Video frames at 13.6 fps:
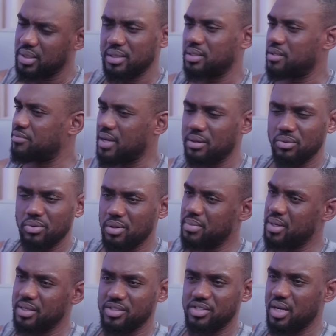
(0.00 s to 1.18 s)
Detective, I don't want
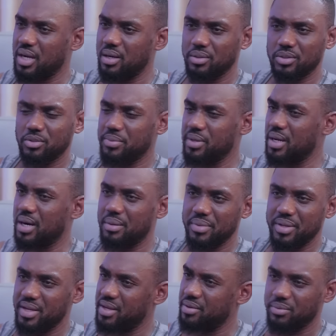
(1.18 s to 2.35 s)
my child to be harmed
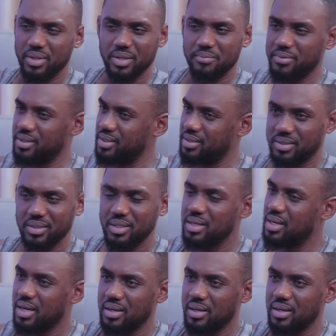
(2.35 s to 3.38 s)
in any way, please.